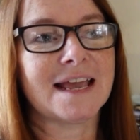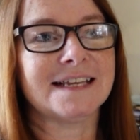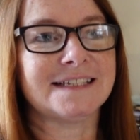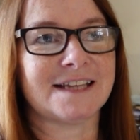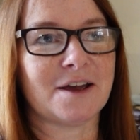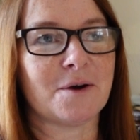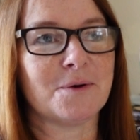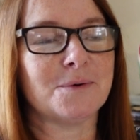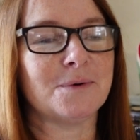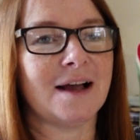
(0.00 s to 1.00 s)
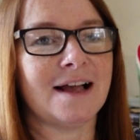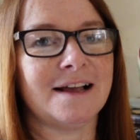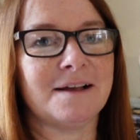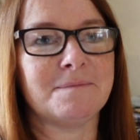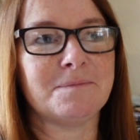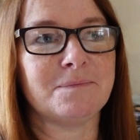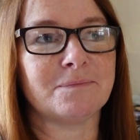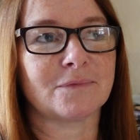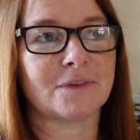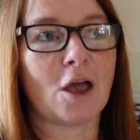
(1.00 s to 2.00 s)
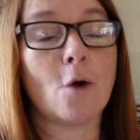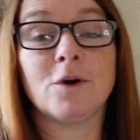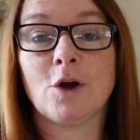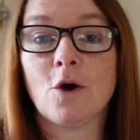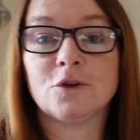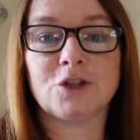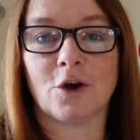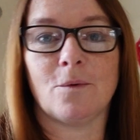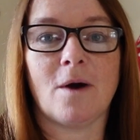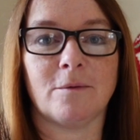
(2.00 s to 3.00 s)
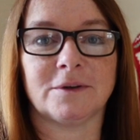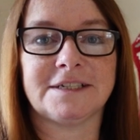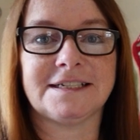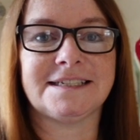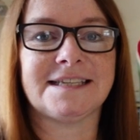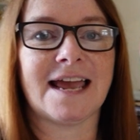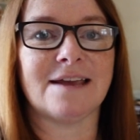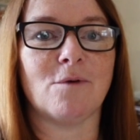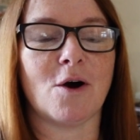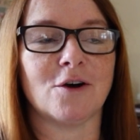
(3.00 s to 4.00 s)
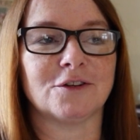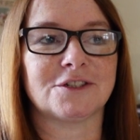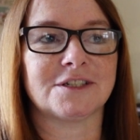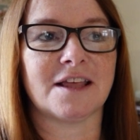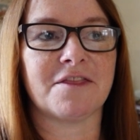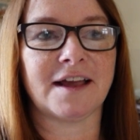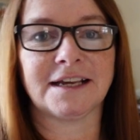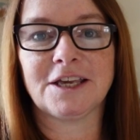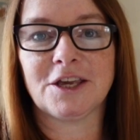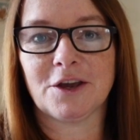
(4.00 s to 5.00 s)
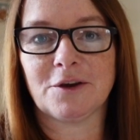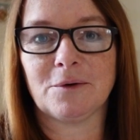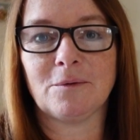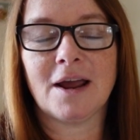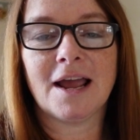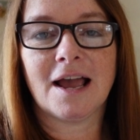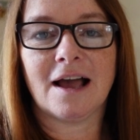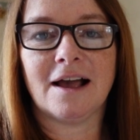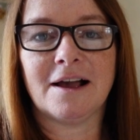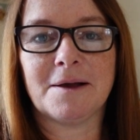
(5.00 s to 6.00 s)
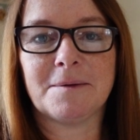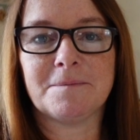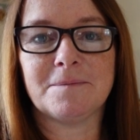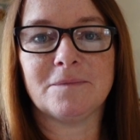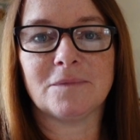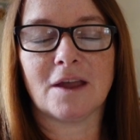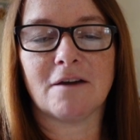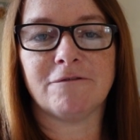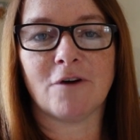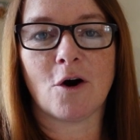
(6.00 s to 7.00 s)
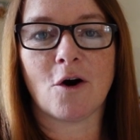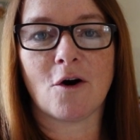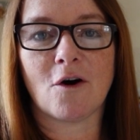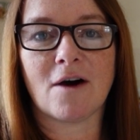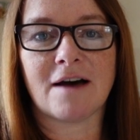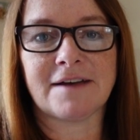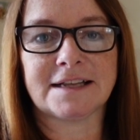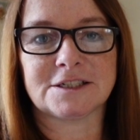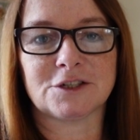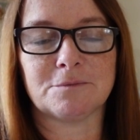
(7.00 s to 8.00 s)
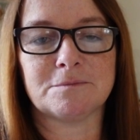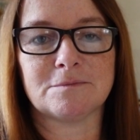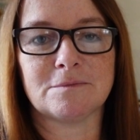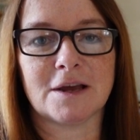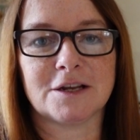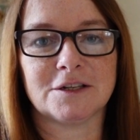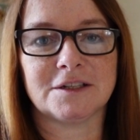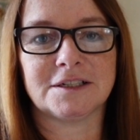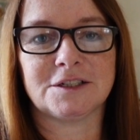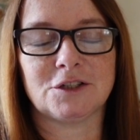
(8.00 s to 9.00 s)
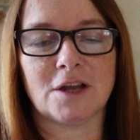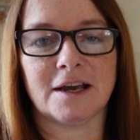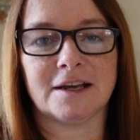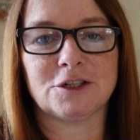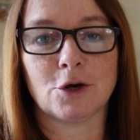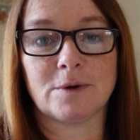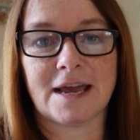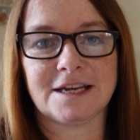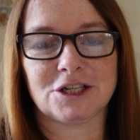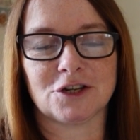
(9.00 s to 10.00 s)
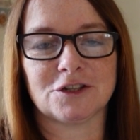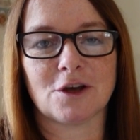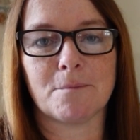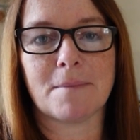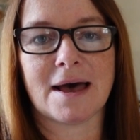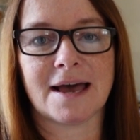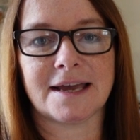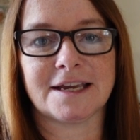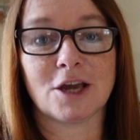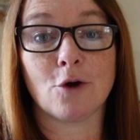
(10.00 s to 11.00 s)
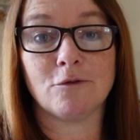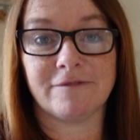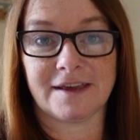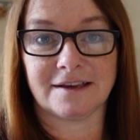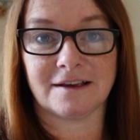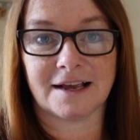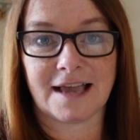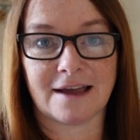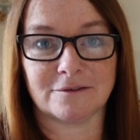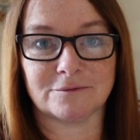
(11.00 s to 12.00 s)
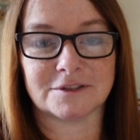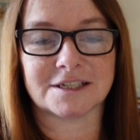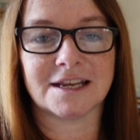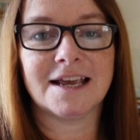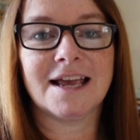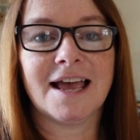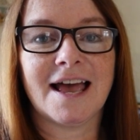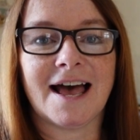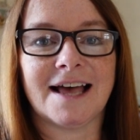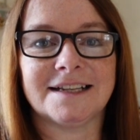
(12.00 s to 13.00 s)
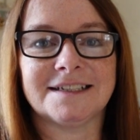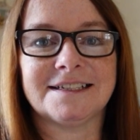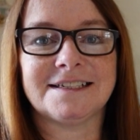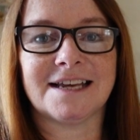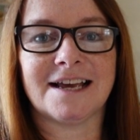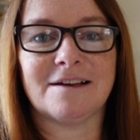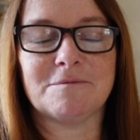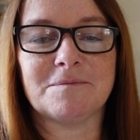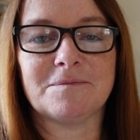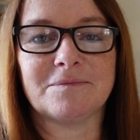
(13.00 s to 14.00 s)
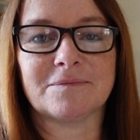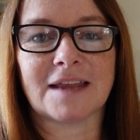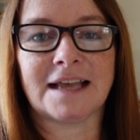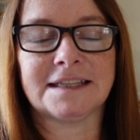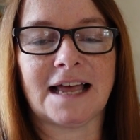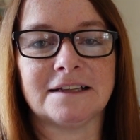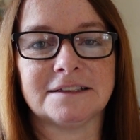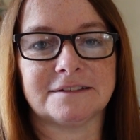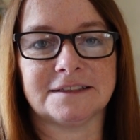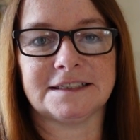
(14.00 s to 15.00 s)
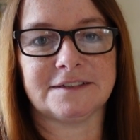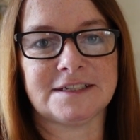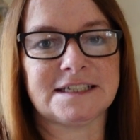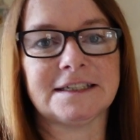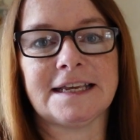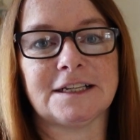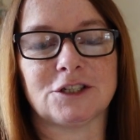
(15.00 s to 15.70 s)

So oh, and also what I wanted to say was thank you I've had some donations on my Ko-fi account, and there's a link